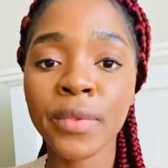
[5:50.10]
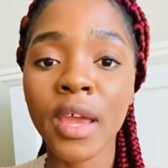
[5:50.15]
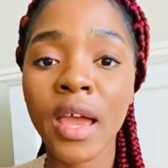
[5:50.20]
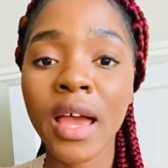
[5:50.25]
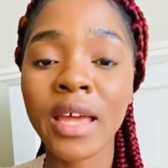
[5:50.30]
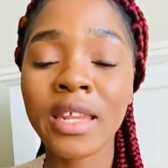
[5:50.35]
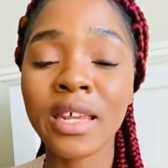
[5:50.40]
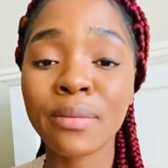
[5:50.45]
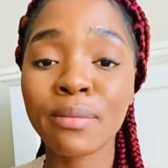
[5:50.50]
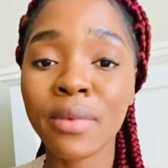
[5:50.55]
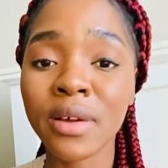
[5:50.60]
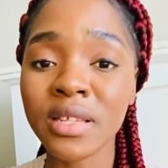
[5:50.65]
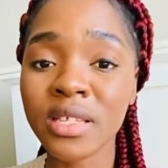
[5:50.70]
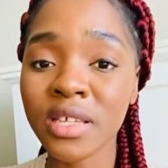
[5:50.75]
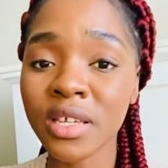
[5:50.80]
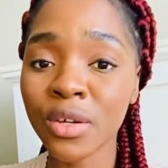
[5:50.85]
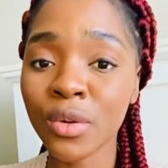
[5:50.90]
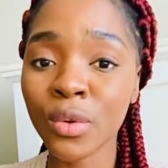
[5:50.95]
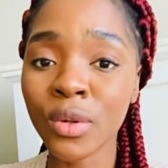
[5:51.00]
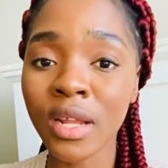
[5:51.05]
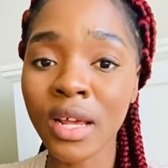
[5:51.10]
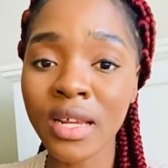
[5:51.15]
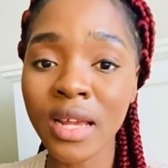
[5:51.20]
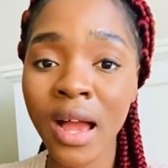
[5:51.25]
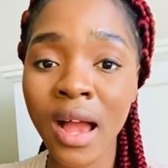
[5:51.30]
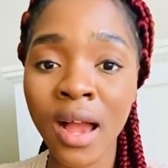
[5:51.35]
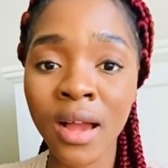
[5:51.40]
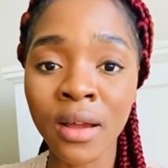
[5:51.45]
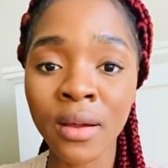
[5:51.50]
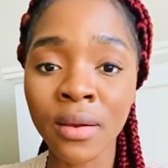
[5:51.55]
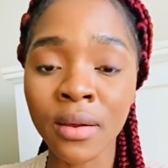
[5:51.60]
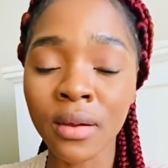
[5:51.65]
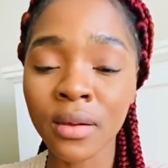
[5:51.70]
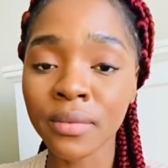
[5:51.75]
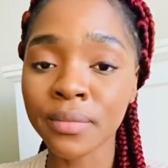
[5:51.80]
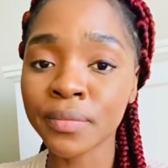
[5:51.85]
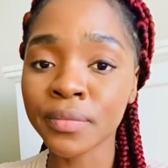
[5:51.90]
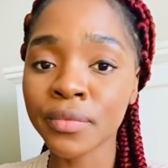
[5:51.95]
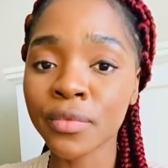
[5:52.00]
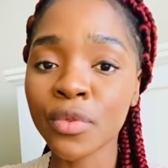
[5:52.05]
at that particular hour
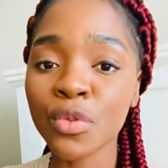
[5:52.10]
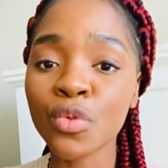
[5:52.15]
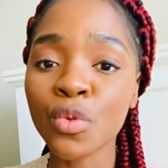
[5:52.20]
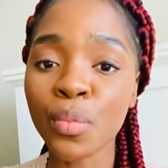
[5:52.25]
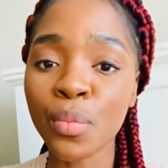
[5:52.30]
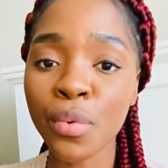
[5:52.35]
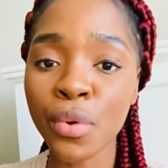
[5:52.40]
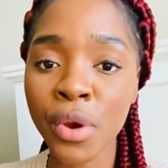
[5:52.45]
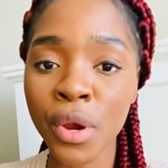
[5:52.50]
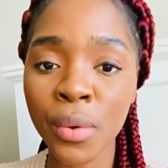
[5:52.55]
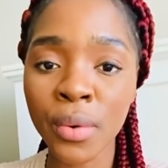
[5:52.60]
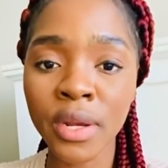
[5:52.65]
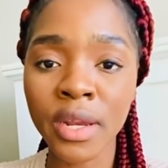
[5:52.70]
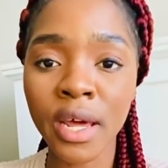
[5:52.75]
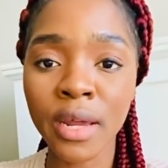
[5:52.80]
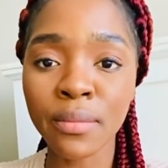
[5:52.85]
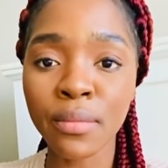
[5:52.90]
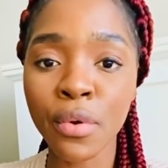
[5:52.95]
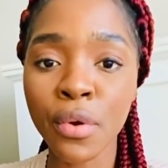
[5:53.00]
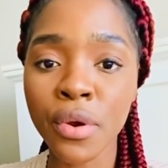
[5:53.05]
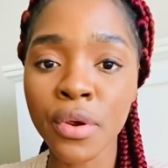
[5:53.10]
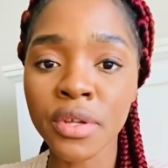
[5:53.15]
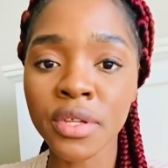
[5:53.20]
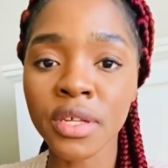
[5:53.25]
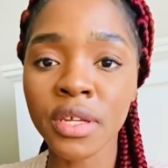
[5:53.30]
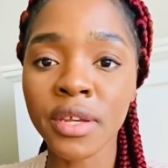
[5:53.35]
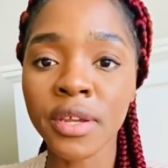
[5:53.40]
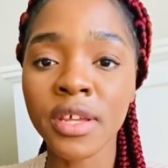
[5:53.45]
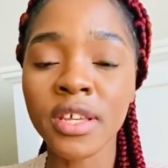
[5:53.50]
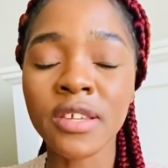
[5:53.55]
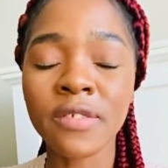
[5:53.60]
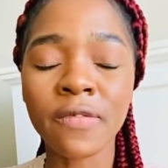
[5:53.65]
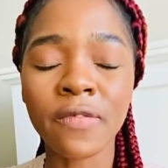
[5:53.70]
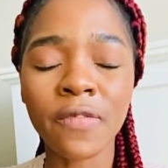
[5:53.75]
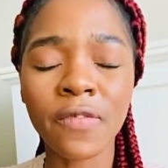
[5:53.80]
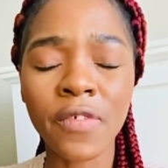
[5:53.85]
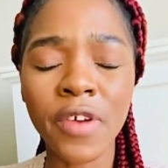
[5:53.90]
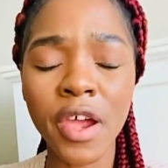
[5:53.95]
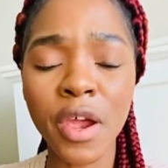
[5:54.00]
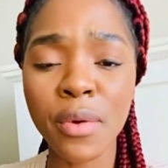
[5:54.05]
to pray with that person is
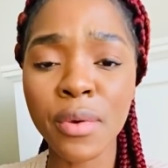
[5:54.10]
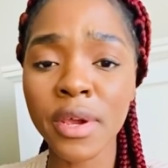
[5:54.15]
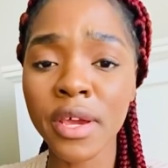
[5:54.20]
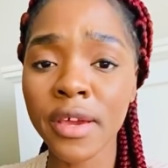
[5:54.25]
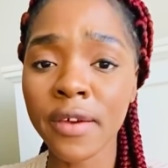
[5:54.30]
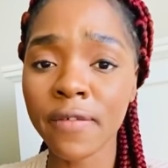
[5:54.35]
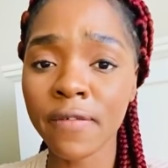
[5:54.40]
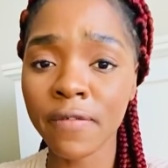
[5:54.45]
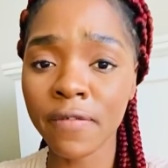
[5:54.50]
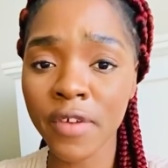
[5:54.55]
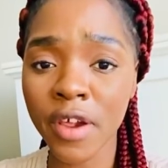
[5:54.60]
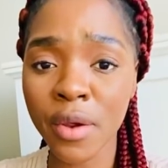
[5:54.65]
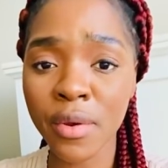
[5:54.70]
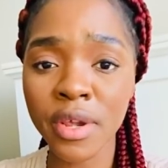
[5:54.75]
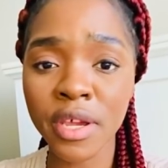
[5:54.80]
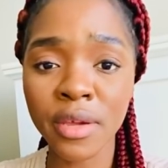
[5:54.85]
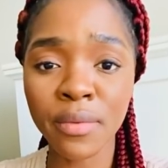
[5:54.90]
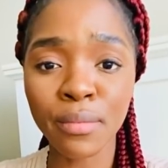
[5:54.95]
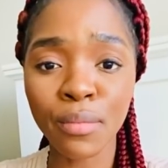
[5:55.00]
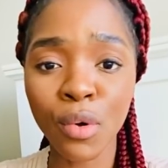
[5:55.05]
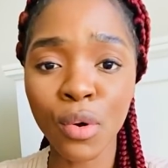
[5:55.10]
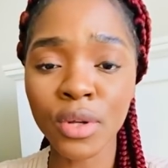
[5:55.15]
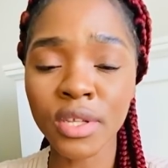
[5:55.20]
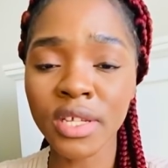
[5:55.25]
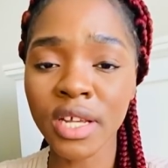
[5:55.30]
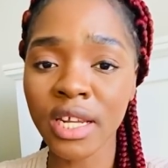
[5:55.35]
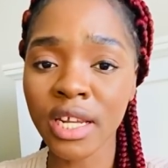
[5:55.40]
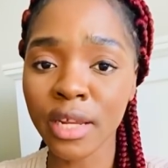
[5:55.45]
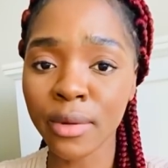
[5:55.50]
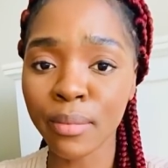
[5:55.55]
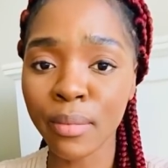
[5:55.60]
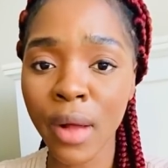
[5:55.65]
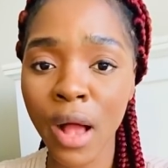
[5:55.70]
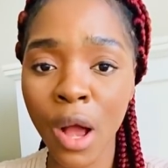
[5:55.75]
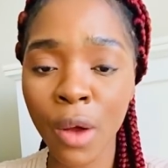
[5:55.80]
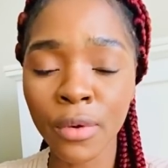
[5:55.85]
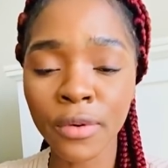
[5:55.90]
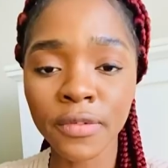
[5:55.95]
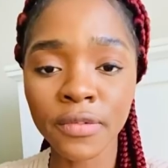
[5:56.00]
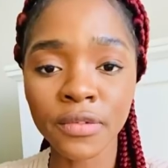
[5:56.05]
very very important and
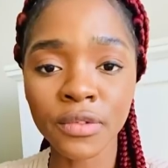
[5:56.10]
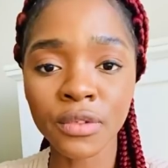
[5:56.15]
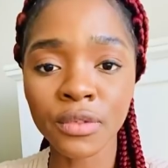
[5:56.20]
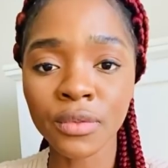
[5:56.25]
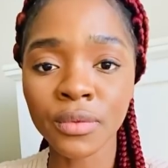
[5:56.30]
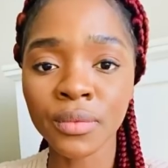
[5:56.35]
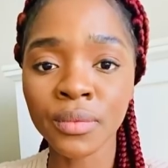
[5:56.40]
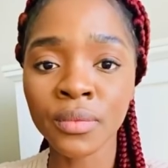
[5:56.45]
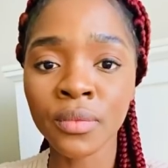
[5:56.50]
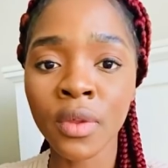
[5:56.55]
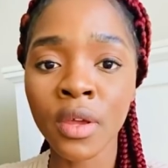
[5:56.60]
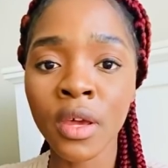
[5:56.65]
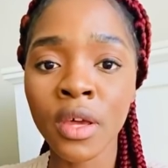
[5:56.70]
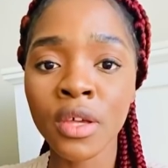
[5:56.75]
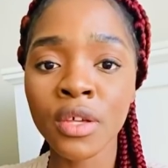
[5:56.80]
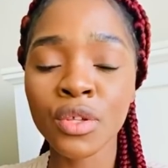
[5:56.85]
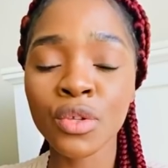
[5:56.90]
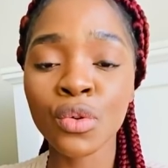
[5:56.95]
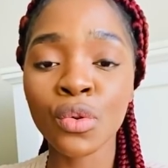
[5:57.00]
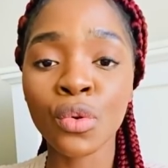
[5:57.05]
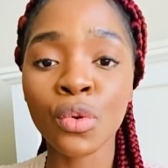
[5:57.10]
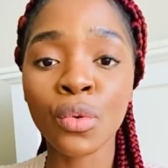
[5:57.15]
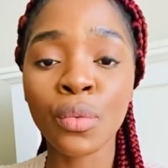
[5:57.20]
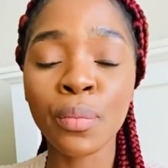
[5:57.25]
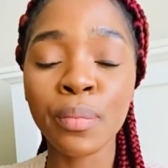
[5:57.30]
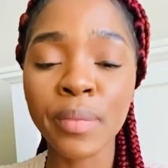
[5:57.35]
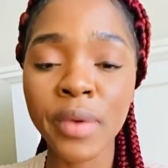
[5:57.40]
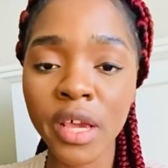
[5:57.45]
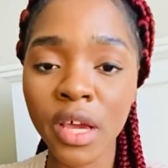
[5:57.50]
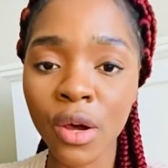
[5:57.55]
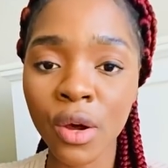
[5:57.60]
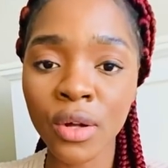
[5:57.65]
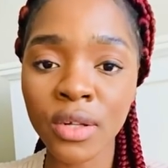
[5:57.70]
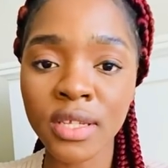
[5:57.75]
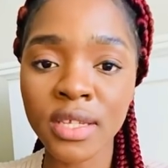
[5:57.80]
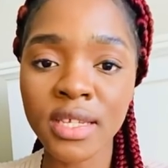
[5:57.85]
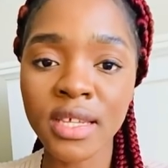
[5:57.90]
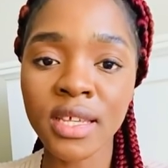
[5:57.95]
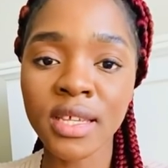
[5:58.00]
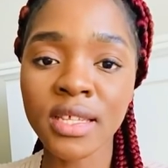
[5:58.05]
powerful so be
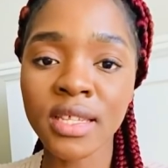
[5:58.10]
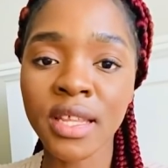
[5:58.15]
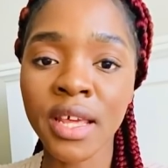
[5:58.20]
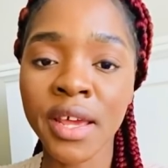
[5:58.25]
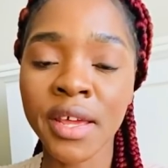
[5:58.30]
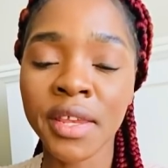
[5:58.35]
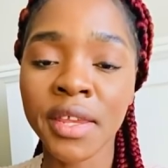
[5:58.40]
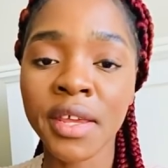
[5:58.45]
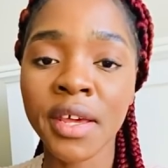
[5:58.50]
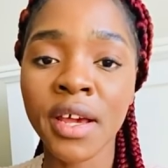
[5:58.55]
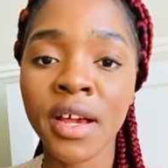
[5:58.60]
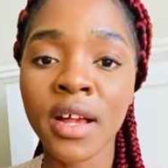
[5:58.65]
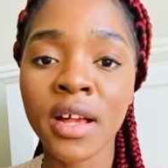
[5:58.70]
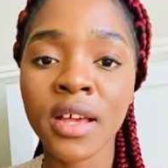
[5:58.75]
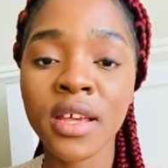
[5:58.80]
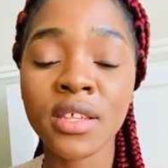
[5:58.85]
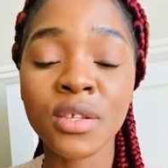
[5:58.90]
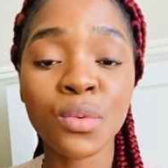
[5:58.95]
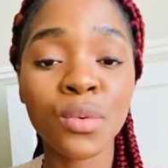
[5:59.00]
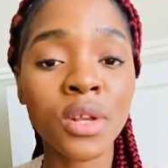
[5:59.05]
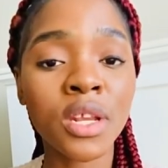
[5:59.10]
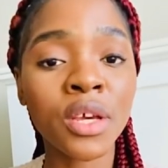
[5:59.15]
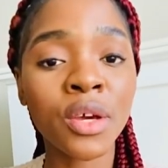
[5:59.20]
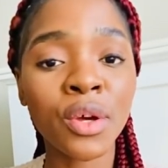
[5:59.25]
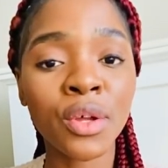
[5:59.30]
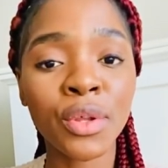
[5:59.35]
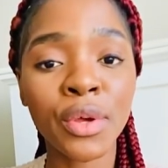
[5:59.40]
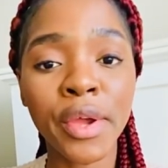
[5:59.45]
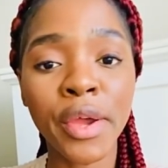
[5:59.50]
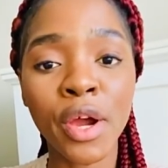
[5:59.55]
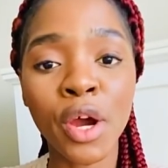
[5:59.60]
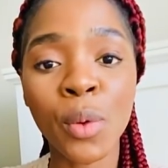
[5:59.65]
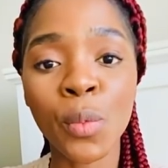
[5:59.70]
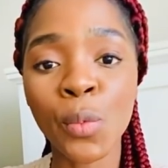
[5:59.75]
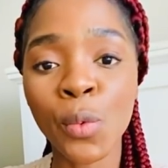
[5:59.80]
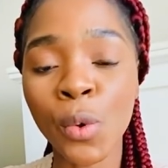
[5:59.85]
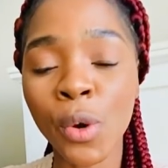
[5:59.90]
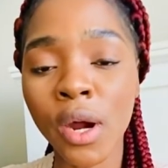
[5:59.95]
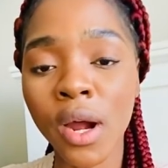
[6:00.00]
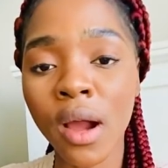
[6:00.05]
consistent it's really gonna help
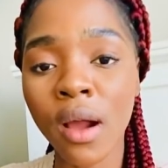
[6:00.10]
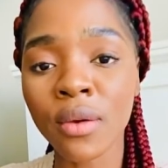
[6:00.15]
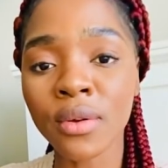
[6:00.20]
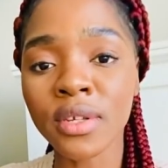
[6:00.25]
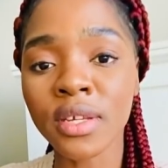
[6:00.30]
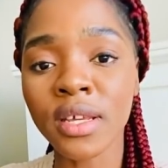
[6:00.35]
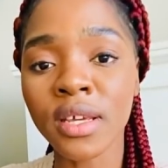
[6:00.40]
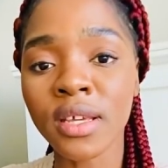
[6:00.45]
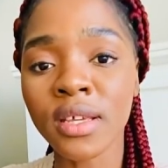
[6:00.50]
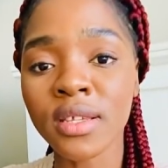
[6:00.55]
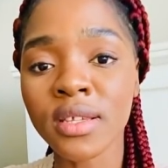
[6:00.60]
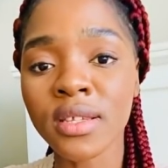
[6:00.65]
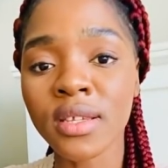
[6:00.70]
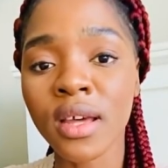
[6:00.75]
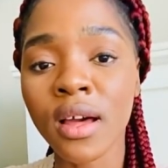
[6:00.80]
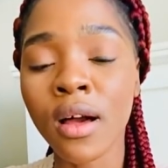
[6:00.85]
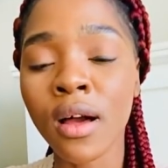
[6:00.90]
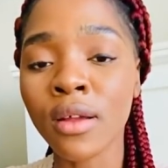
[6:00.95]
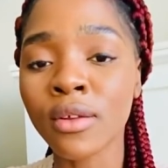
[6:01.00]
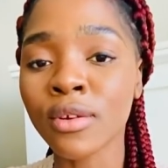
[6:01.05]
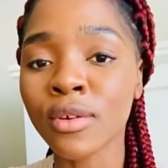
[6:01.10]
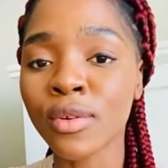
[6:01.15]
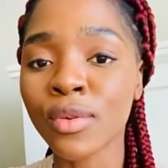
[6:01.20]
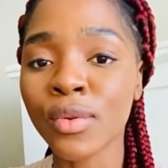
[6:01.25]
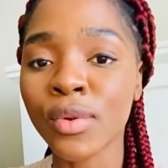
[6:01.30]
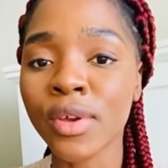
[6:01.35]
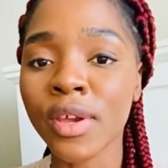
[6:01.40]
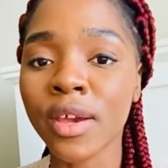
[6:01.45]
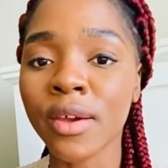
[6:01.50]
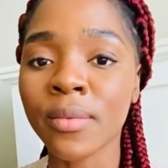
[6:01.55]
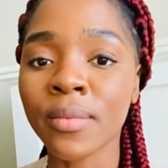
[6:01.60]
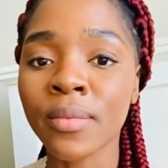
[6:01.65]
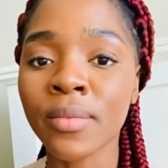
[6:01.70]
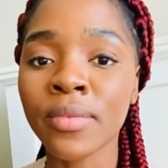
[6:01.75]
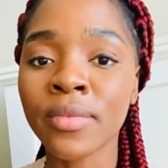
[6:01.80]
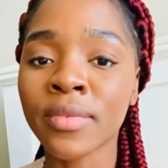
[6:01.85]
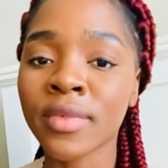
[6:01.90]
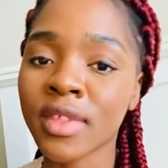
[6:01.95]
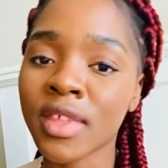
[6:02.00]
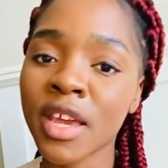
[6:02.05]
work out things hallelujah
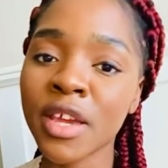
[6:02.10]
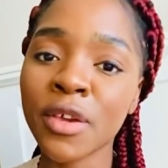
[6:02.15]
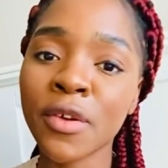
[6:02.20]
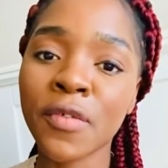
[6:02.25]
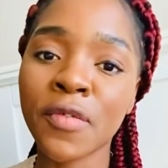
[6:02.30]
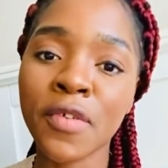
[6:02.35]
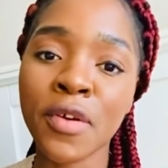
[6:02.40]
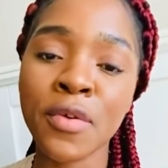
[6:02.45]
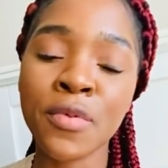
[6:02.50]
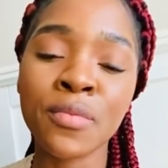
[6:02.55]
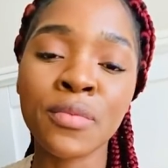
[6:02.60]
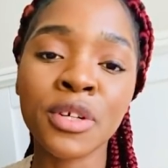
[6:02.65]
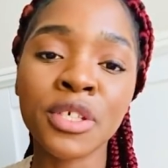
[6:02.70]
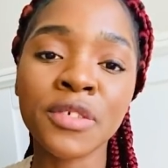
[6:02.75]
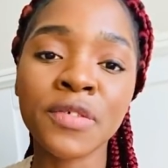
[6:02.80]
thank you very much